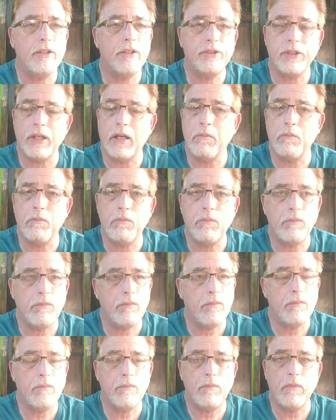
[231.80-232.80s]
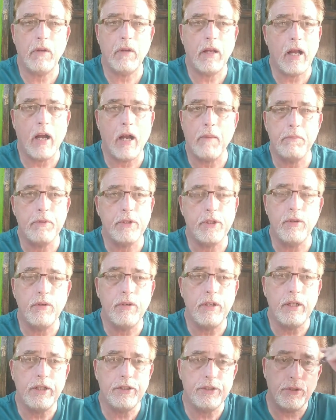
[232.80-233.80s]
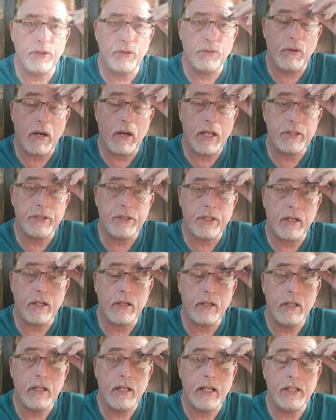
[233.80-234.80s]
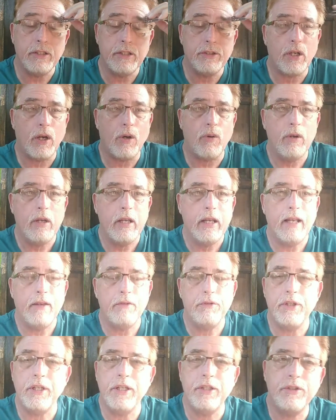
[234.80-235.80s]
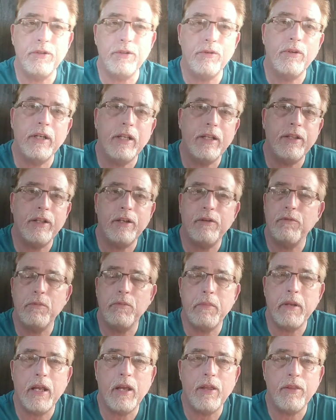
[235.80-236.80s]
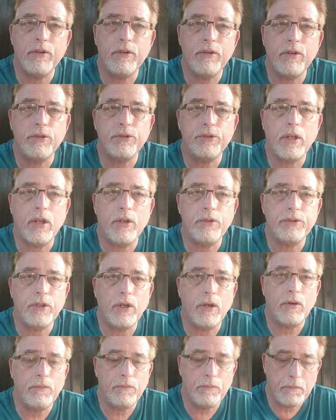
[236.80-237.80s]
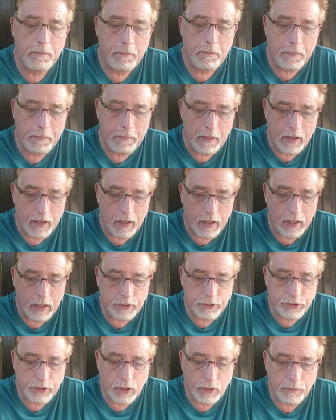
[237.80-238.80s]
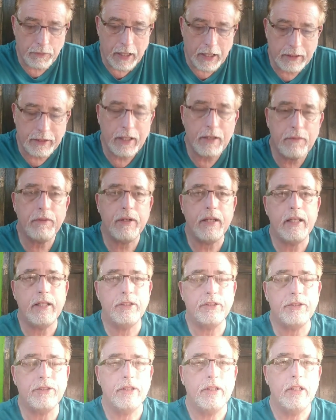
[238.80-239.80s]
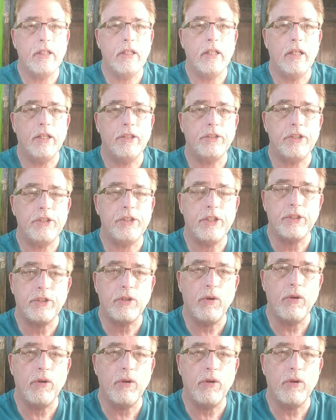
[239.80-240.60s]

some opportunities do arise there. And so if she's doing it, there would be other girls also. So activities such as